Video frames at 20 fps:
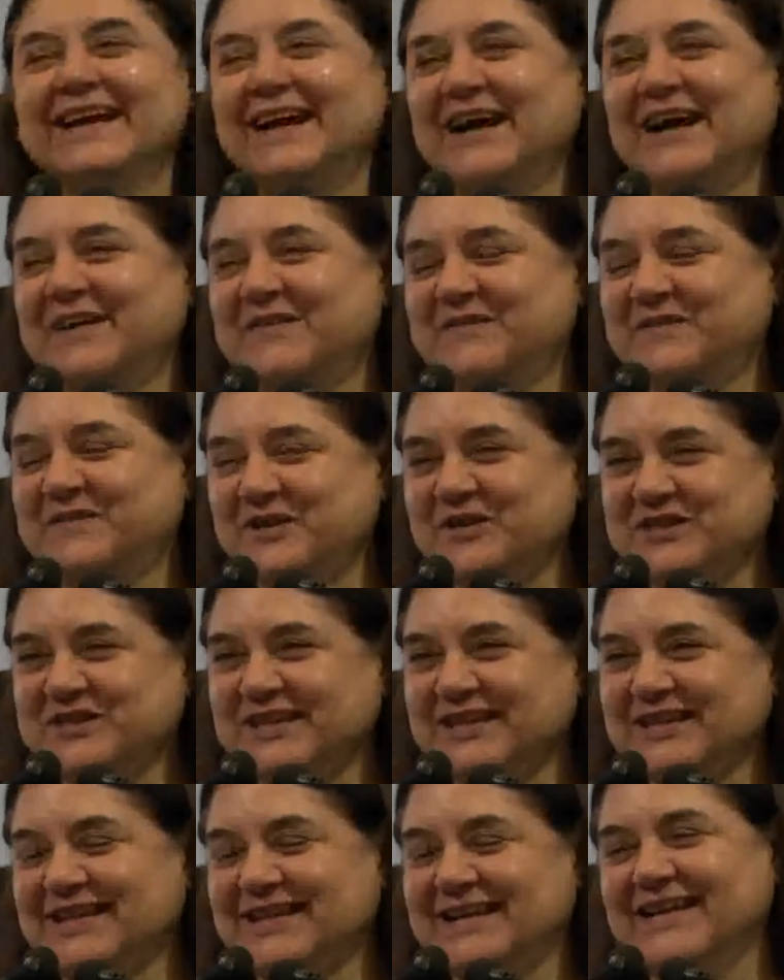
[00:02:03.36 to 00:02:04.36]

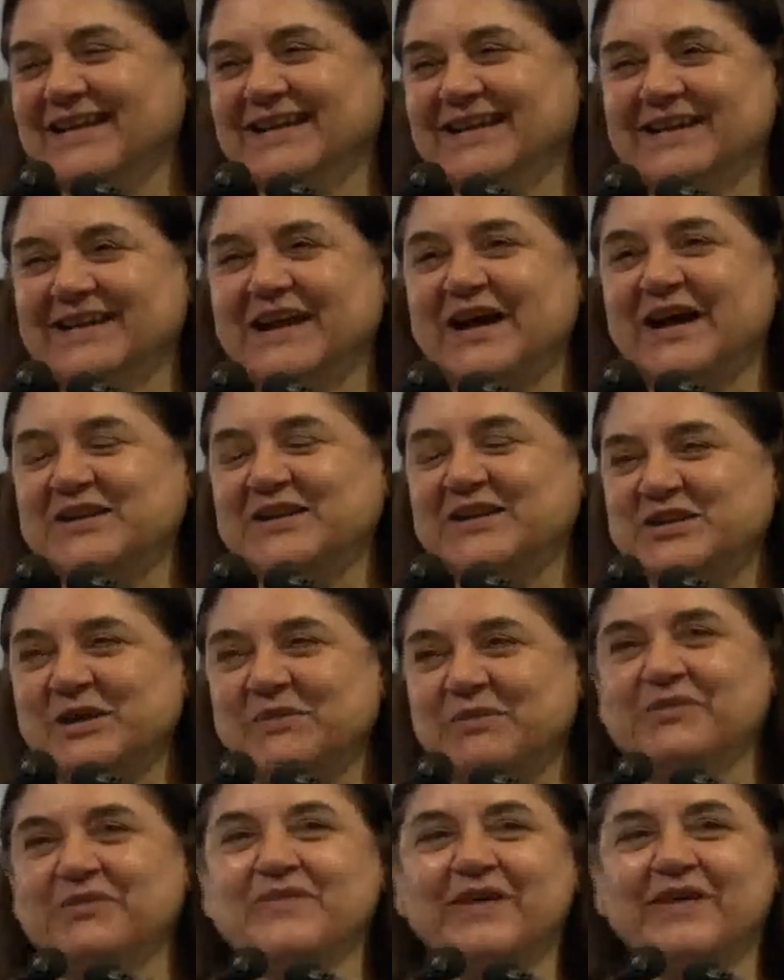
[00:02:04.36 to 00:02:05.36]
unfortunately, a large
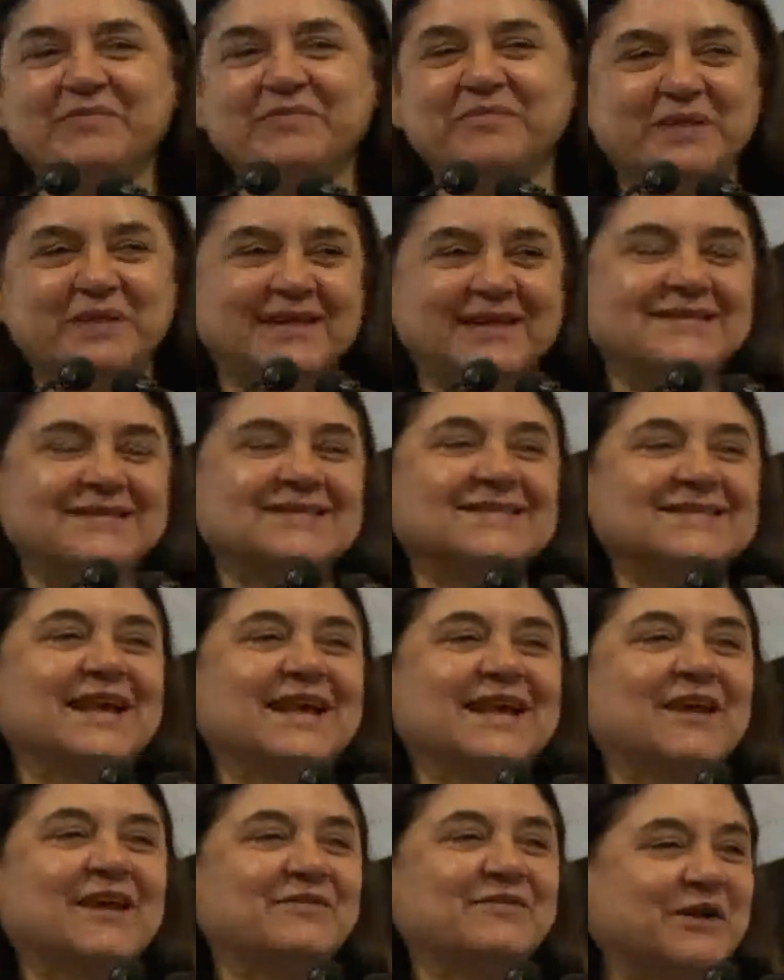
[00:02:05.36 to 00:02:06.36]
number of NPAs
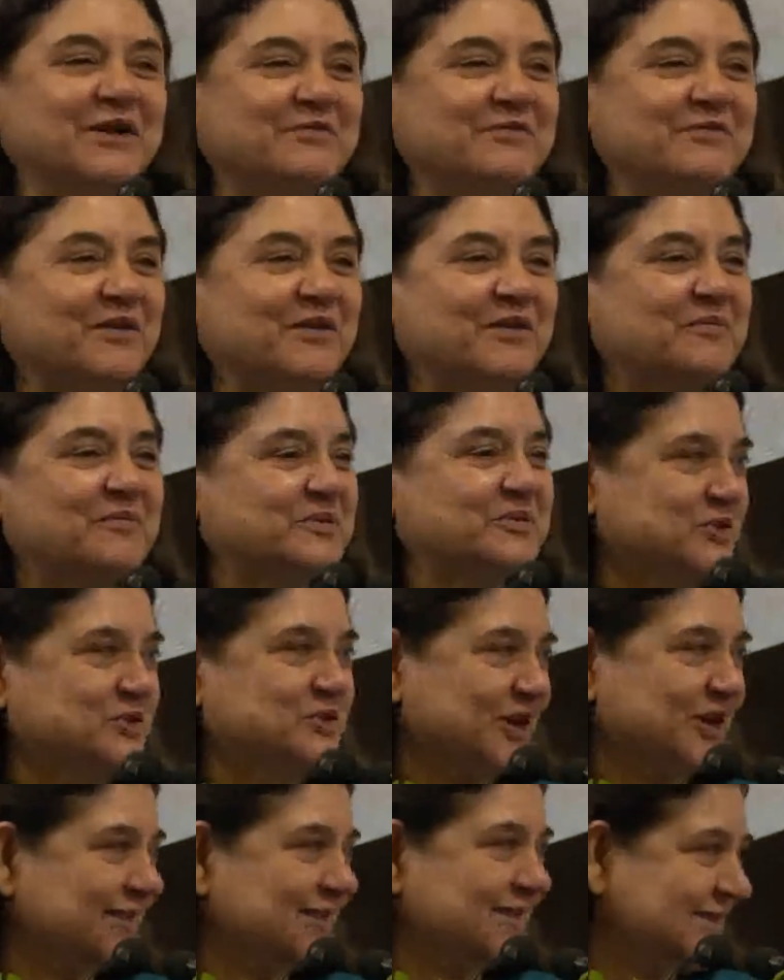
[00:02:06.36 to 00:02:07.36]
have come from
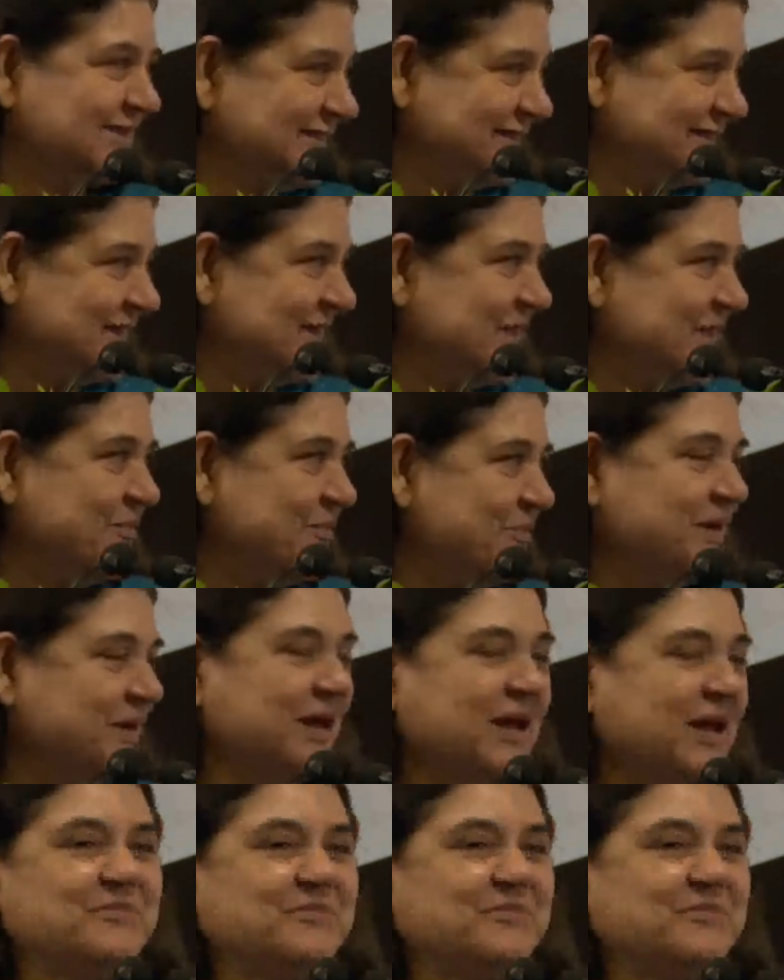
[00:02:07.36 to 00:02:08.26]
Gujarat. But I'm